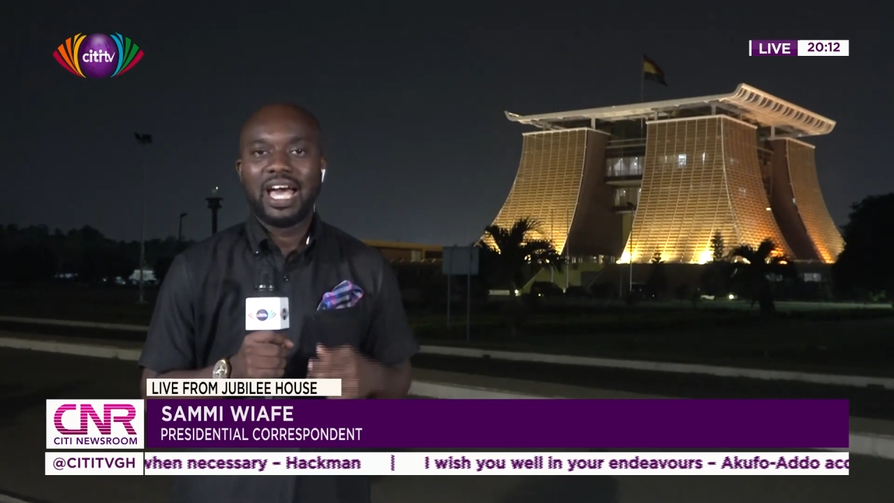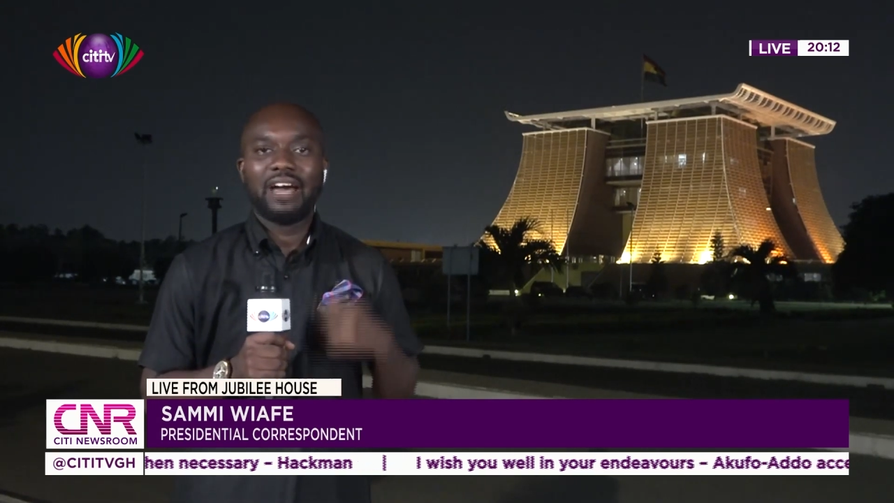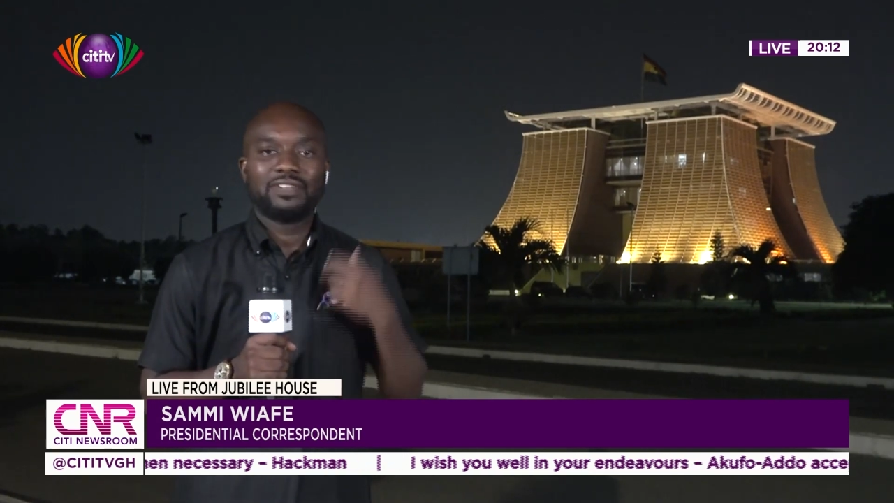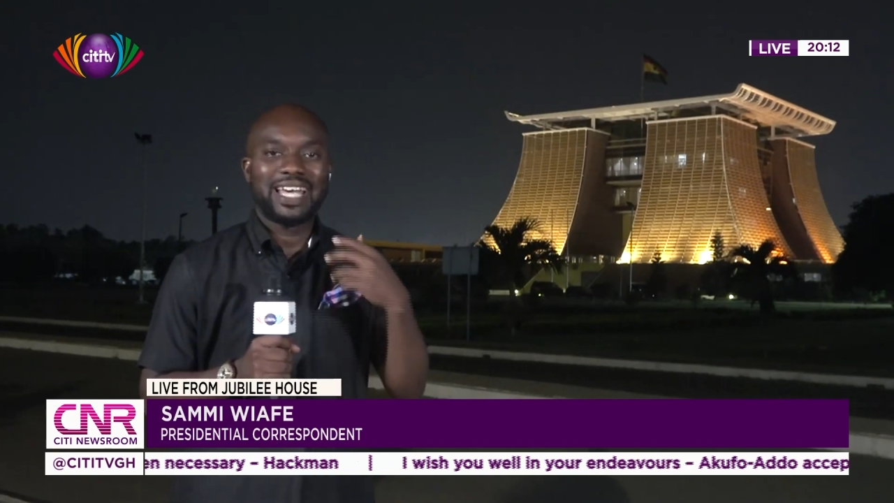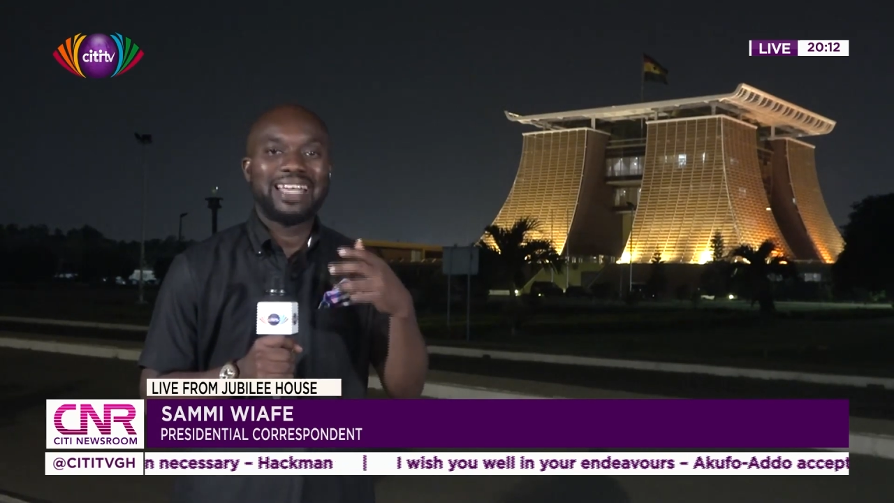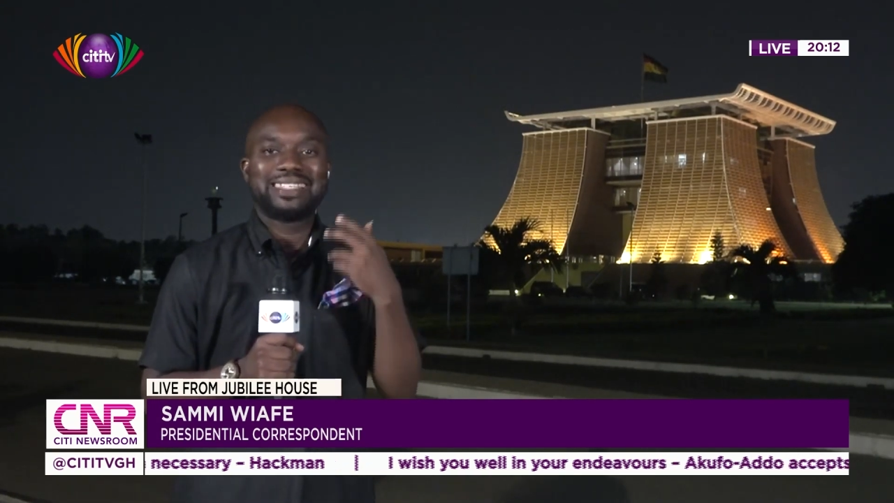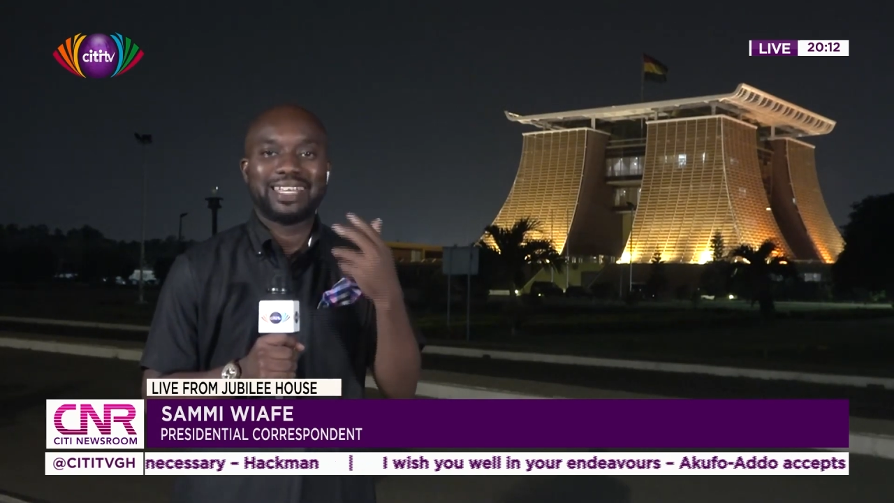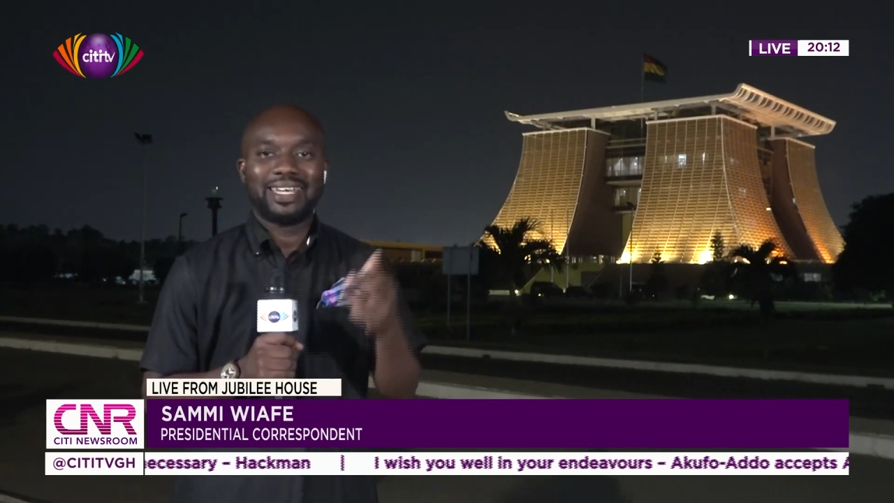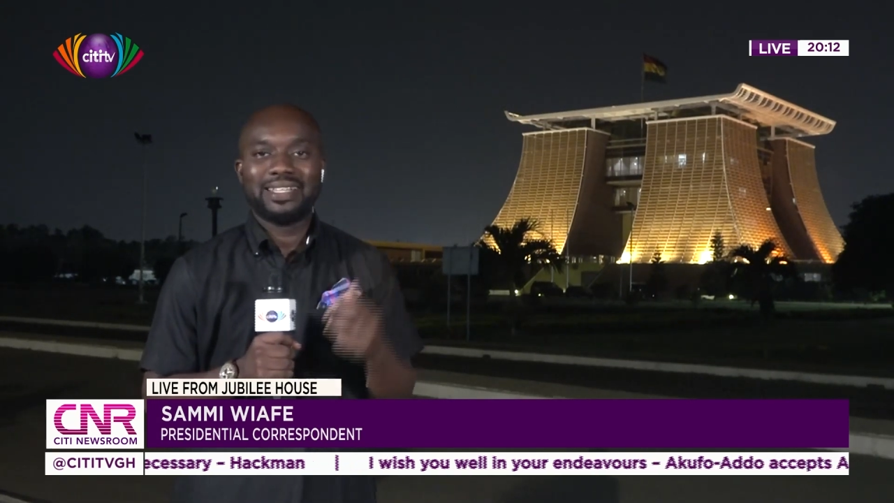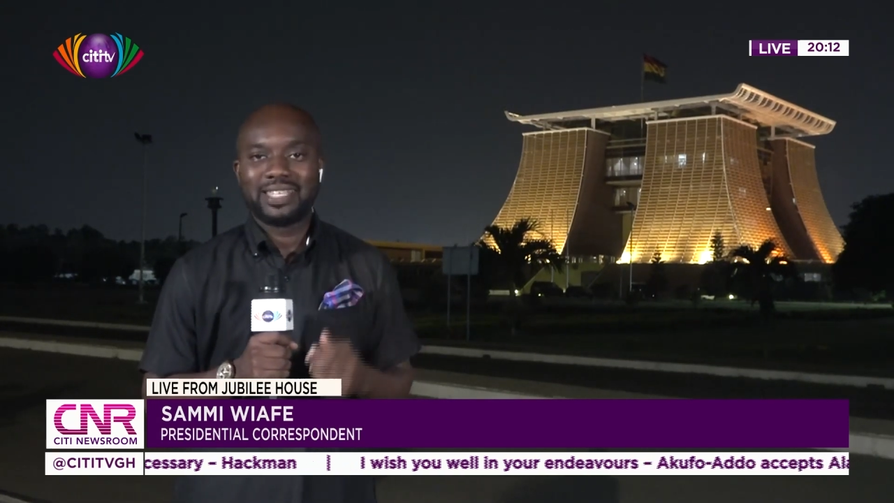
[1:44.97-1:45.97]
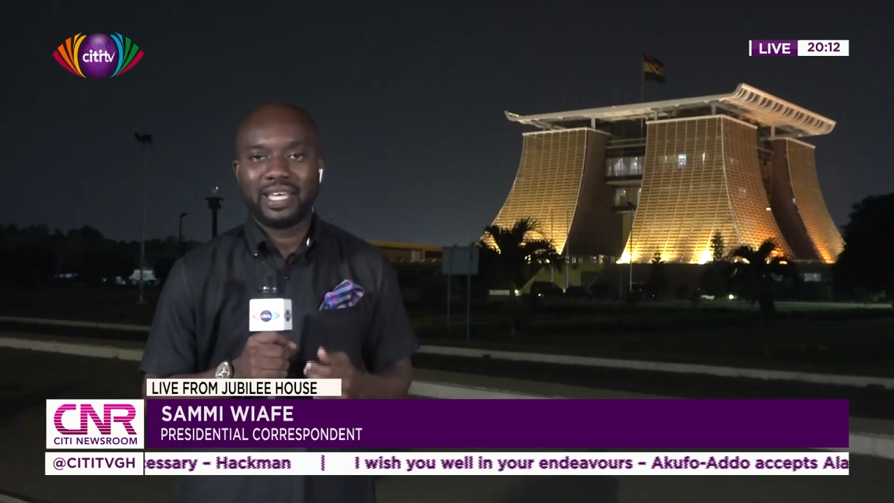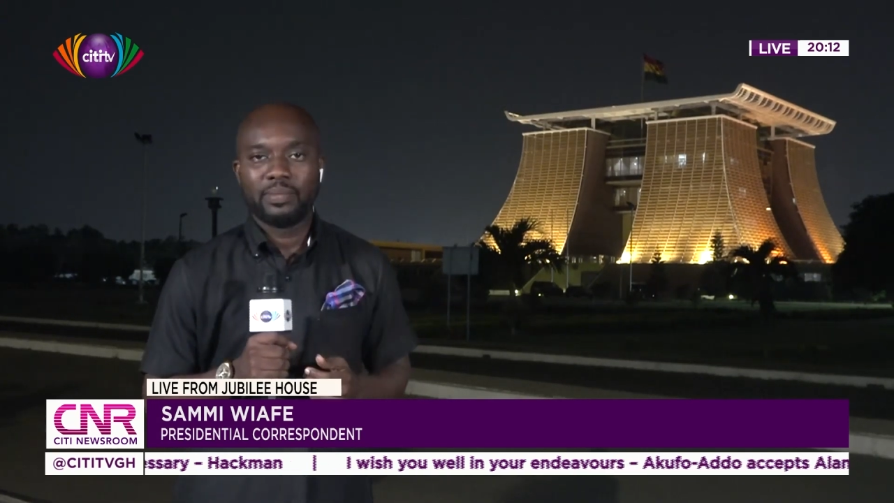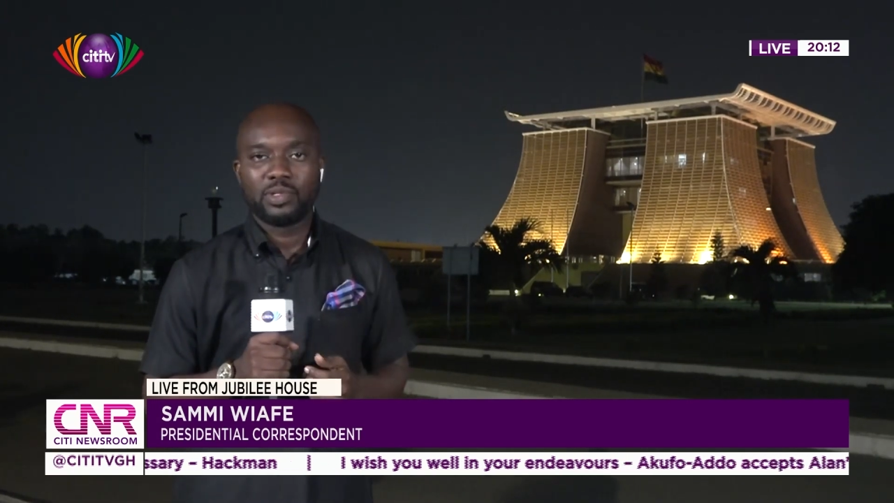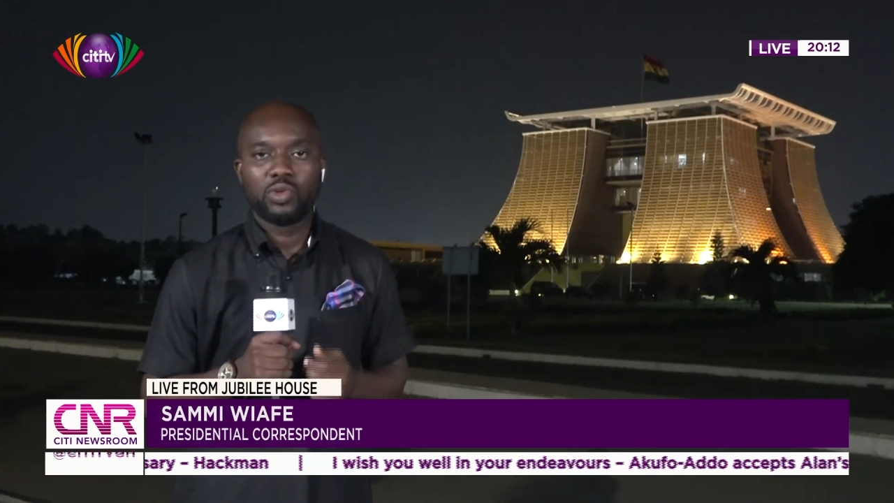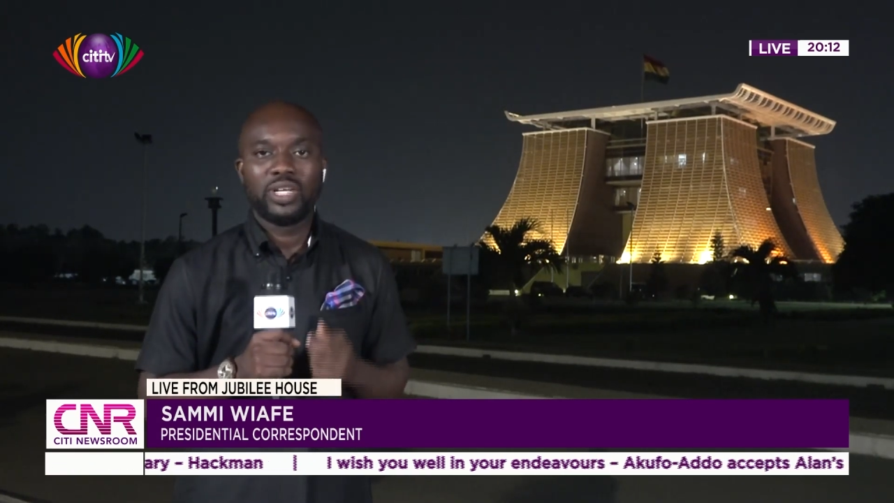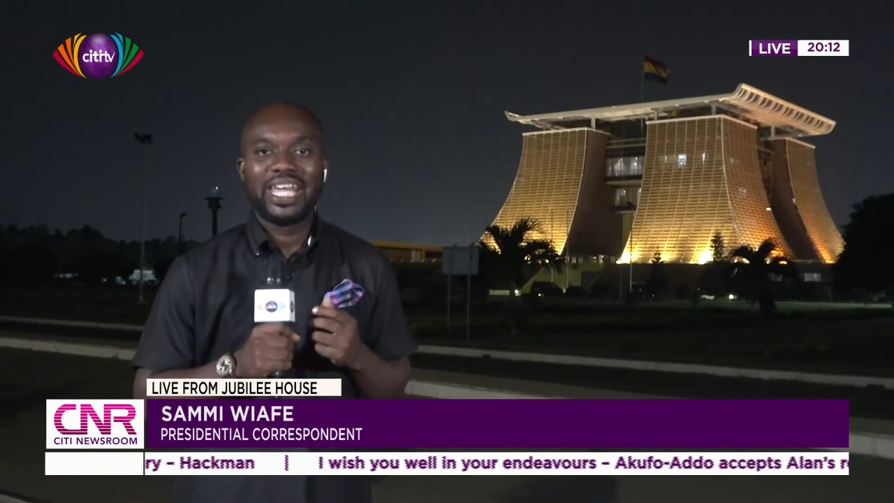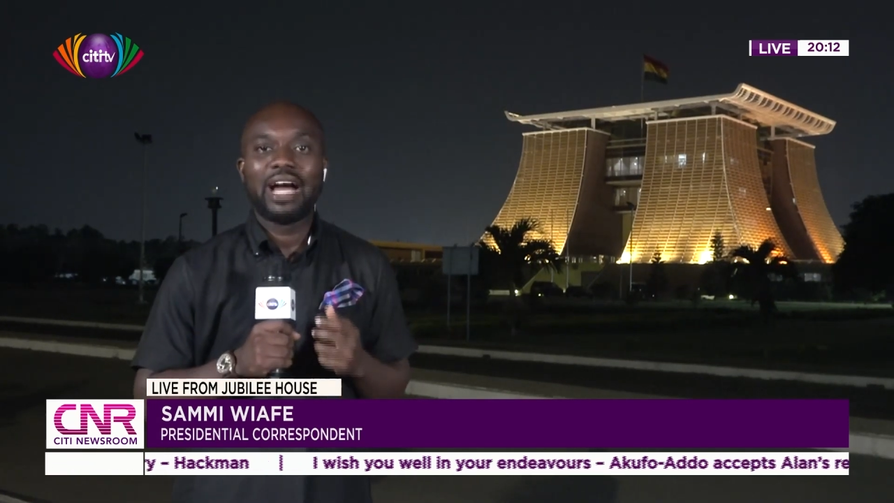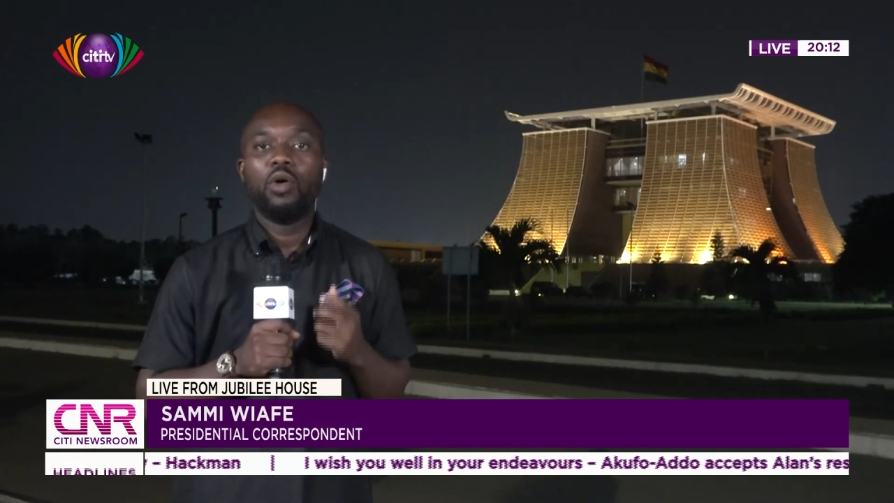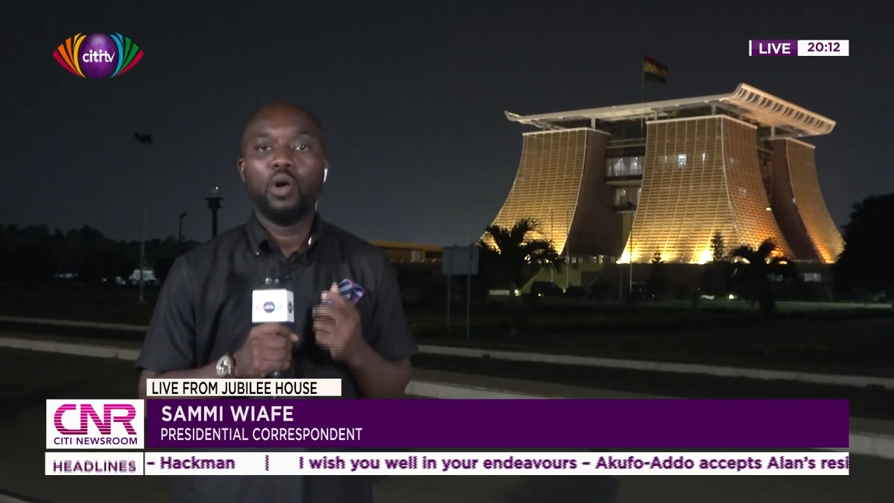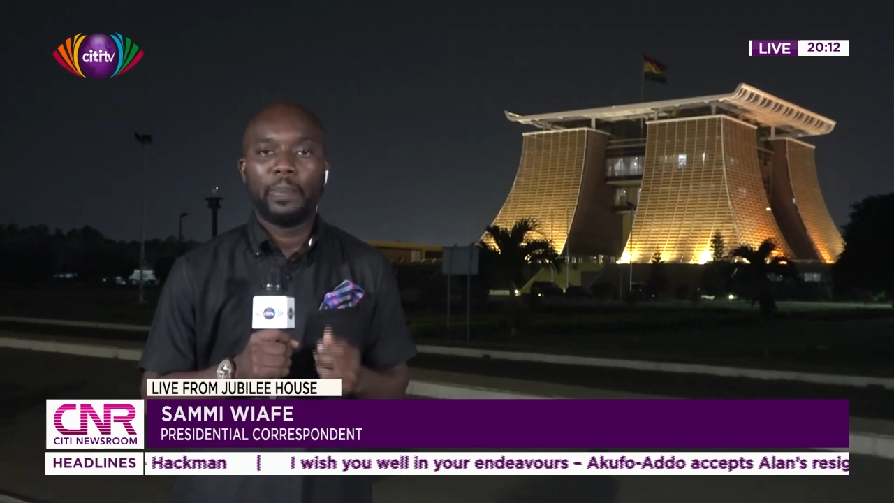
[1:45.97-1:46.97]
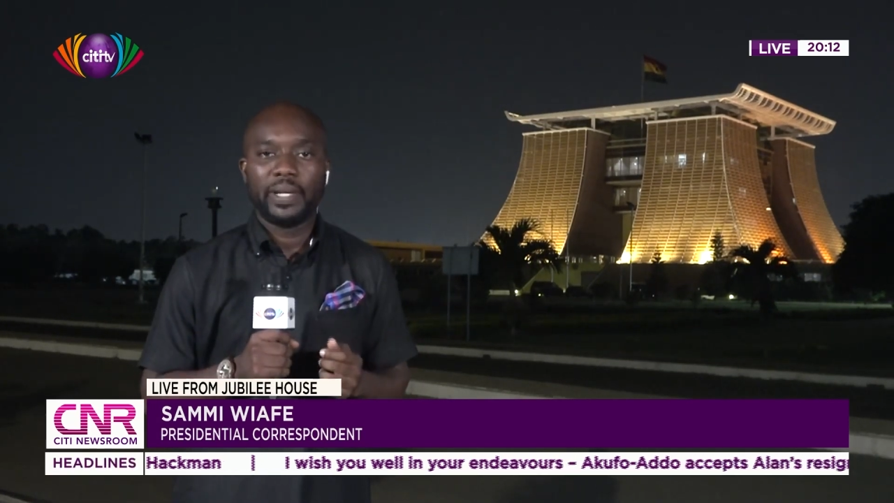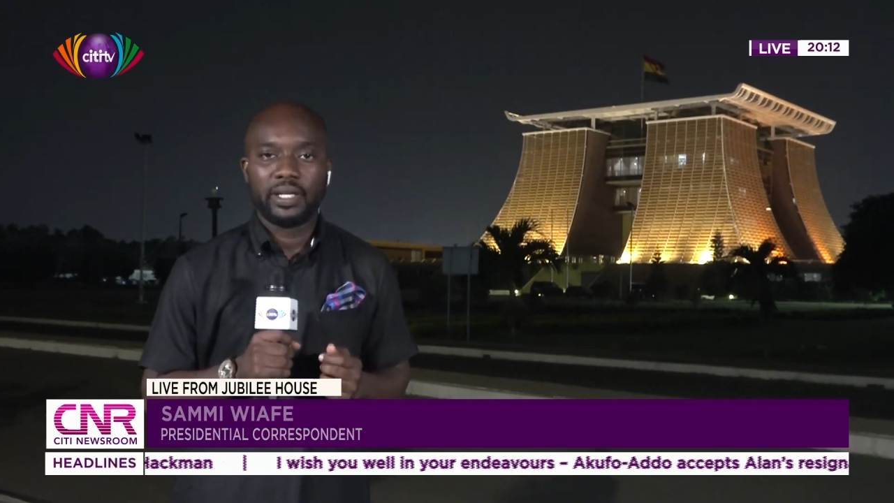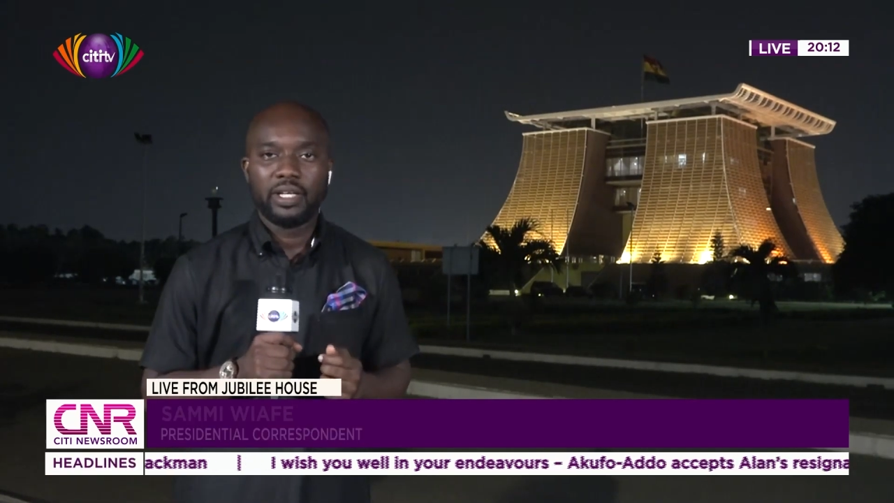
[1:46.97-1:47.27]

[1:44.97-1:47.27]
after a second term. So they are hoping